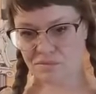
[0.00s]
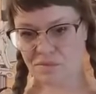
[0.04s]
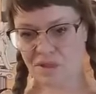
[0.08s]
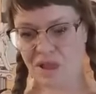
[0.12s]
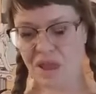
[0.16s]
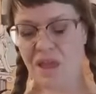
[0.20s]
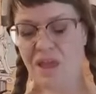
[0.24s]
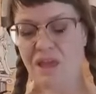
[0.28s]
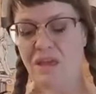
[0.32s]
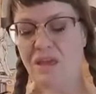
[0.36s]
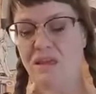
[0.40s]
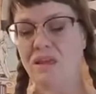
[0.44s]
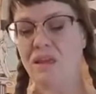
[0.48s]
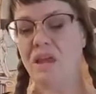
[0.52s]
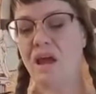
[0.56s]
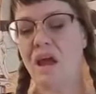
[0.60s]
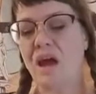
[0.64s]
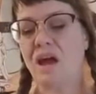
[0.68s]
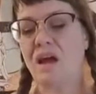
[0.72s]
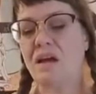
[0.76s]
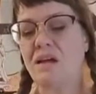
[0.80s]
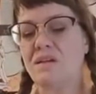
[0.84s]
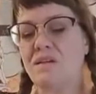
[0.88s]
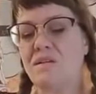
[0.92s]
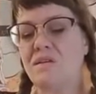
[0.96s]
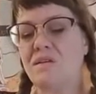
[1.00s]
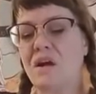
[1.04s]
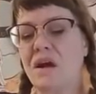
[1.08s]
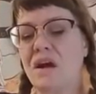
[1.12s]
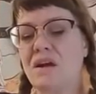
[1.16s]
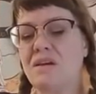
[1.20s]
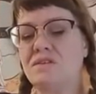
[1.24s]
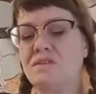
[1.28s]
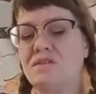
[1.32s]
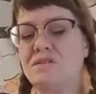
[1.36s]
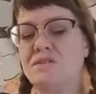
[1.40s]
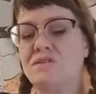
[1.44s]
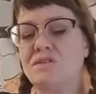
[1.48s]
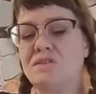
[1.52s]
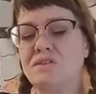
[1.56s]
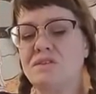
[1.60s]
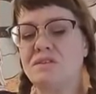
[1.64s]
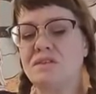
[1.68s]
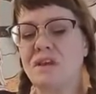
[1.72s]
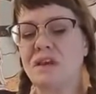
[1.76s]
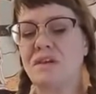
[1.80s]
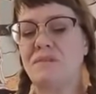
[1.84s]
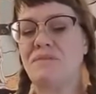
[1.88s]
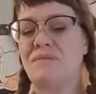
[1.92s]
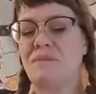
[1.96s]
Yeah, you guys are just, I
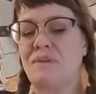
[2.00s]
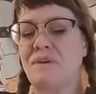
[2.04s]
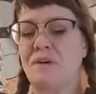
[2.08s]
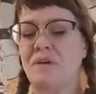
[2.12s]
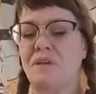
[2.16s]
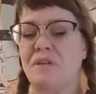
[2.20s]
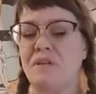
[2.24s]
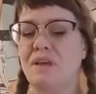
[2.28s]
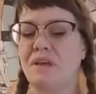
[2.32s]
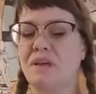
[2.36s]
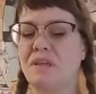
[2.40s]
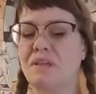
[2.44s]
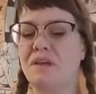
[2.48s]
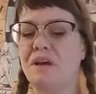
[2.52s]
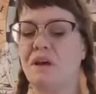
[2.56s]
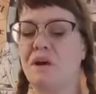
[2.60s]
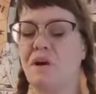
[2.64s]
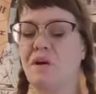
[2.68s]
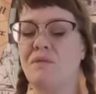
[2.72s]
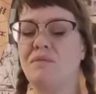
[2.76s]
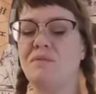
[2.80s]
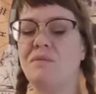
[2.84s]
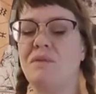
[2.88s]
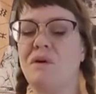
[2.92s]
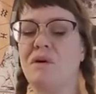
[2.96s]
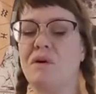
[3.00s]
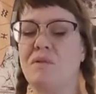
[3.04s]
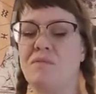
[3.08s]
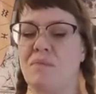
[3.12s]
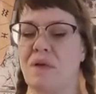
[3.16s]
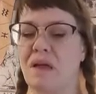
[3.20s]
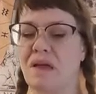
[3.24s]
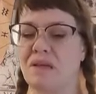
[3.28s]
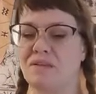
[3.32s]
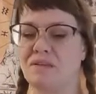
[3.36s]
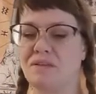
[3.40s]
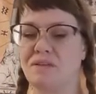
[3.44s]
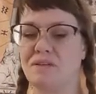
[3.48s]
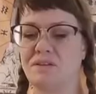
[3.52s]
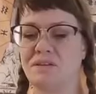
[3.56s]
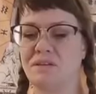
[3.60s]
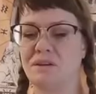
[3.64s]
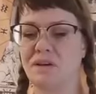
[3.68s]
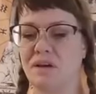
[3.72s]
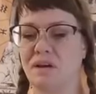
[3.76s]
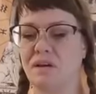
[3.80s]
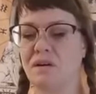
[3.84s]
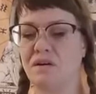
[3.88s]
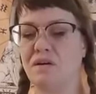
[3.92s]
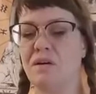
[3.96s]
feel like the overall message
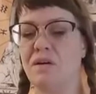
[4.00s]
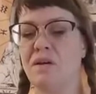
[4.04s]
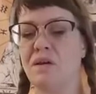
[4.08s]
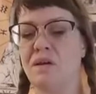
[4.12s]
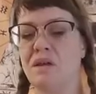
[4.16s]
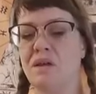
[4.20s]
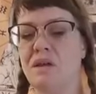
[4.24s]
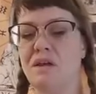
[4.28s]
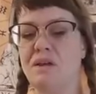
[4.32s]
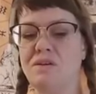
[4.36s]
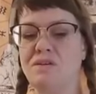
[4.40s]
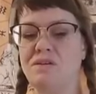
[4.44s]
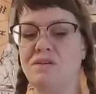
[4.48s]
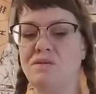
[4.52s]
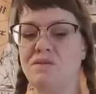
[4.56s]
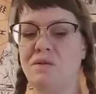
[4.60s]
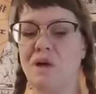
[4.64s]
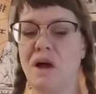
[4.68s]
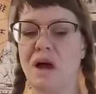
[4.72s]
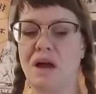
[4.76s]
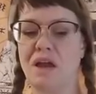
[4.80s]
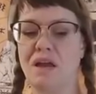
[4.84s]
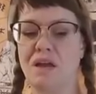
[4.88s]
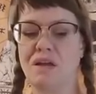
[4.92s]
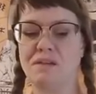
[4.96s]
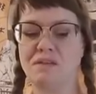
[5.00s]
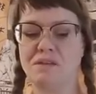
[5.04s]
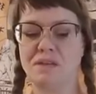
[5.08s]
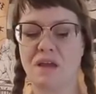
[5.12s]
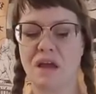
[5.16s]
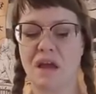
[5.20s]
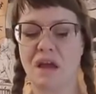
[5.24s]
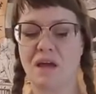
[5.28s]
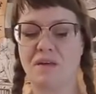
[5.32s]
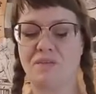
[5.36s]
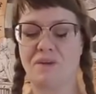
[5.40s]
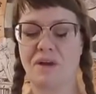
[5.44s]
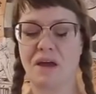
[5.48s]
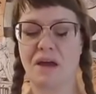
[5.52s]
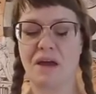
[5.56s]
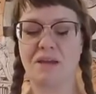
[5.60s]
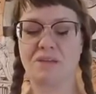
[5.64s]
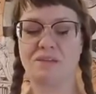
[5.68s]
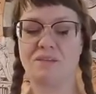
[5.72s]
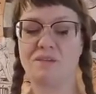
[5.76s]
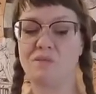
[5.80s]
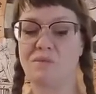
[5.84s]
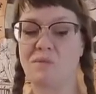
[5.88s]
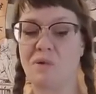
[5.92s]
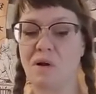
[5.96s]
here is you guys have had to
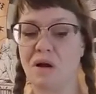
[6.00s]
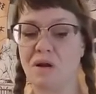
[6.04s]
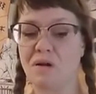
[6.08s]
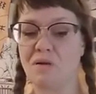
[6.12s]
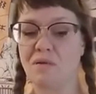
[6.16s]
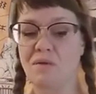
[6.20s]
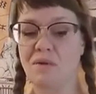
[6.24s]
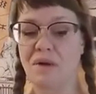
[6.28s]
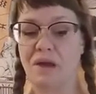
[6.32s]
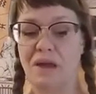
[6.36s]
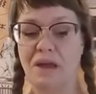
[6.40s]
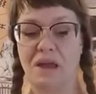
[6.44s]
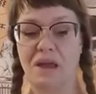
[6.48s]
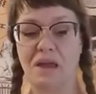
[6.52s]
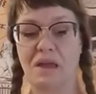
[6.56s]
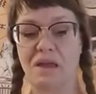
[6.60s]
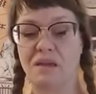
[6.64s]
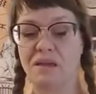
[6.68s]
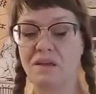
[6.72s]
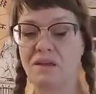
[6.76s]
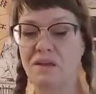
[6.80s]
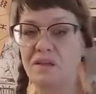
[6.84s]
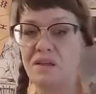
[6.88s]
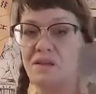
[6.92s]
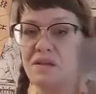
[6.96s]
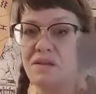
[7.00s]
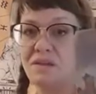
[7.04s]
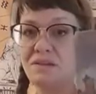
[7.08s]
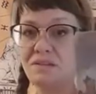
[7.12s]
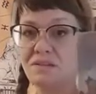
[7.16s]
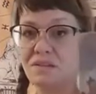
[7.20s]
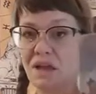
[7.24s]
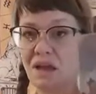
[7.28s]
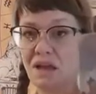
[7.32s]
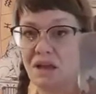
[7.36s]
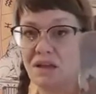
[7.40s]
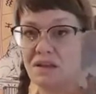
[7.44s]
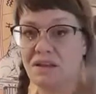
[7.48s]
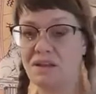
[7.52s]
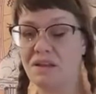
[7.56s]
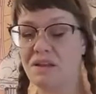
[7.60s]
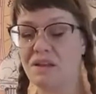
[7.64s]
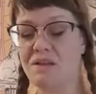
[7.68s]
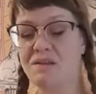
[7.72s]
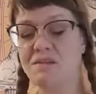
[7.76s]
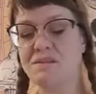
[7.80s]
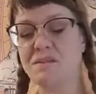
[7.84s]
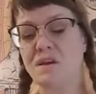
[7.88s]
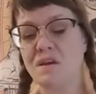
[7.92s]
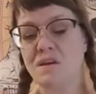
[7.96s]
walk away. Sadness.
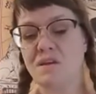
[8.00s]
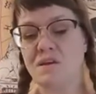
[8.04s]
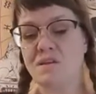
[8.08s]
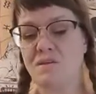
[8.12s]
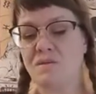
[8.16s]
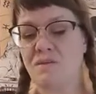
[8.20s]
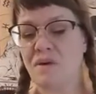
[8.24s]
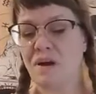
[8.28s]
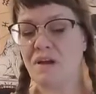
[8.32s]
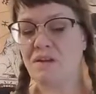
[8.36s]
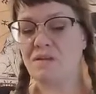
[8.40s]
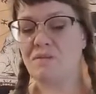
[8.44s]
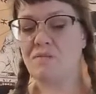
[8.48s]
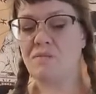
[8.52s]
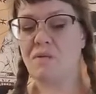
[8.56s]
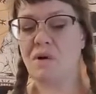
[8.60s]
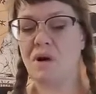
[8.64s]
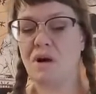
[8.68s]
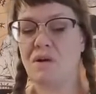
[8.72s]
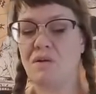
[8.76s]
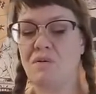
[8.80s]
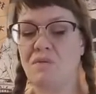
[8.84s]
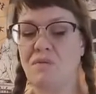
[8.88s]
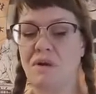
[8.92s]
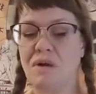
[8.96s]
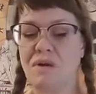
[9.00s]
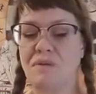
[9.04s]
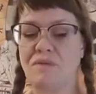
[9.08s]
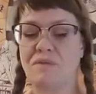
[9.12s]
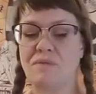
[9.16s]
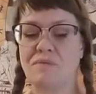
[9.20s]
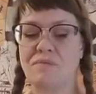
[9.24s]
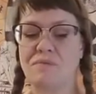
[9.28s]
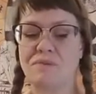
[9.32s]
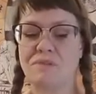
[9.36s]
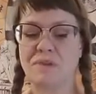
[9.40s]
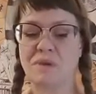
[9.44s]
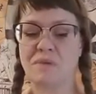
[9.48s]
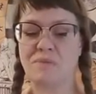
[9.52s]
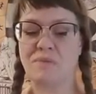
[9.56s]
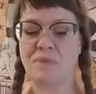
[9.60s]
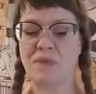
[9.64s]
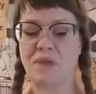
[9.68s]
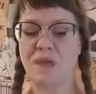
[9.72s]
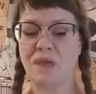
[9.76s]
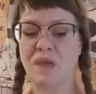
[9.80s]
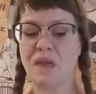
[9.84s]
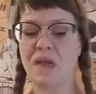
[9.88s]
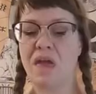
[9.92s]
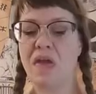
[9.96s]
You've had to walk away from
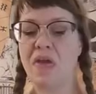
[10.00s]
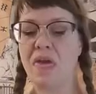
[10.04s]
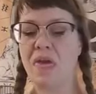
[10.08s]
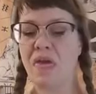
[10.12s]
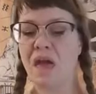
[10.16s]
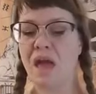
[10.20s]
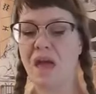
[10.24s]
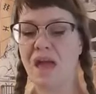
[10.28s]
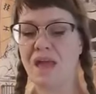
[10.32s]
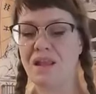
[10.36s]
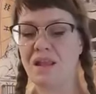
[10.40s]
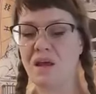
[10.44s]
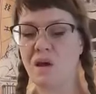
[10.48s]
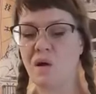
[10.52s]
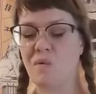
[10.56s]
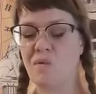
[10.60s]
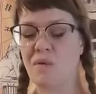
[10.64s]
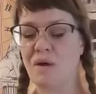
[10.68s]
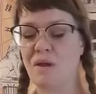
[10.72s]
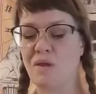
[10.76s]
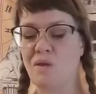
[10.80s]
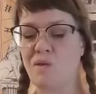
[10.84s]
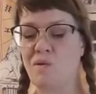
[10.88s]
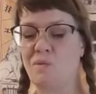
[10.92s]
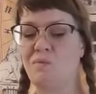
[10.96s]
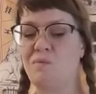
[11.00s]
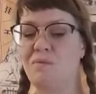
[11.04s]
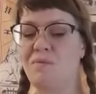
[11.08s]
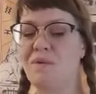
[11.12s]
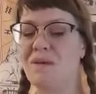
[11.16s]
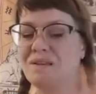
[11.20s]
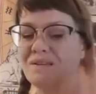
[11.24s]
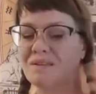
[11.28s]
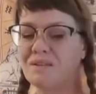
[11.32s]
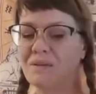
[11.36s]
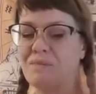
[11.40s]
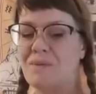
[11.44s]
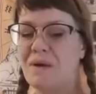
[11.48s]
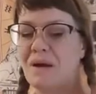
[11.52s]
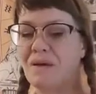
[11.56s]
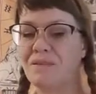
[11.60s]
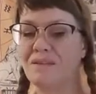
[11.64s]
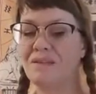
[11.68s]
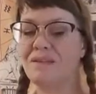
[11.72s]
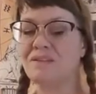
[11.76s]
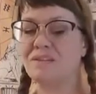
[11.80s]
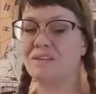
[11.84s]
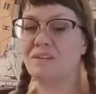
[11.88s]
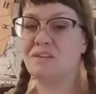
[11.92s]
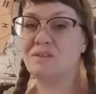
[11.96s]
something. And what you miss about this
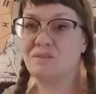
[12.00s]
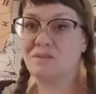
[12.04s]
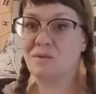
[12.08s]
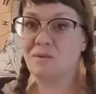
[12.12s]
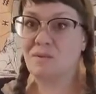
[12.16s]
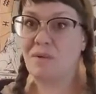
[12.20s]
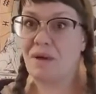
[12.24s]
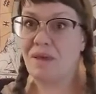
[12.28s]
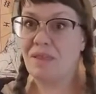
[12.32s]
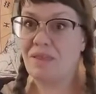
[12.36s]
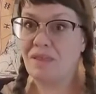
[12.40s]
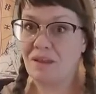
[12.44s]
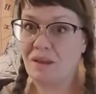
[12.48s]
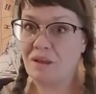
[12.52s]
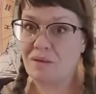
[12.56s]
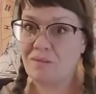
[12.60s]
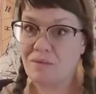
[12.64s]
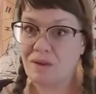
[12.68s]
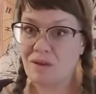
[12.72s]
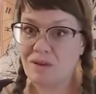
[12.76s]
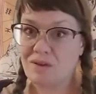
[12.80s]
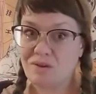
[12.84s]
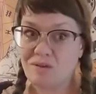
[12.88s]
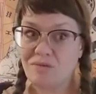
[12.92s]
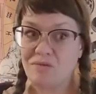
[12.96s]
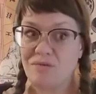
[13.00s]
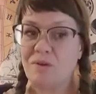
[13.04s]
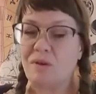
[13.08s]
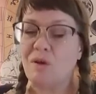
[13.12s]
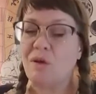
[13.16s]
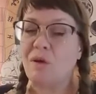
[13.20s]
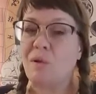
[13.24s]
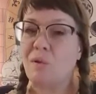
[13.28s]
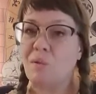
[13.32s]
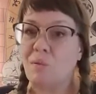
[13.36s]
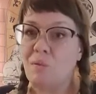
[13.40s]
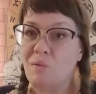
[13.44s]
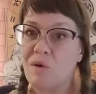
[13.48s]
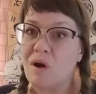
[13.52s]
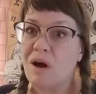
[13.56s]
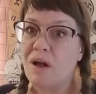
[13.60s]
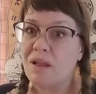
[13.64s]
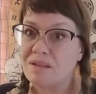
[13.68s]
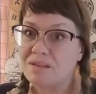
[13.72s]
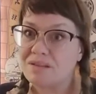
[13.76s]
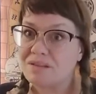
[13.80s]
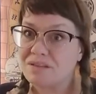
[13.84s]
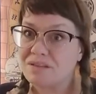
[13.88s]
is the way that it made you feel once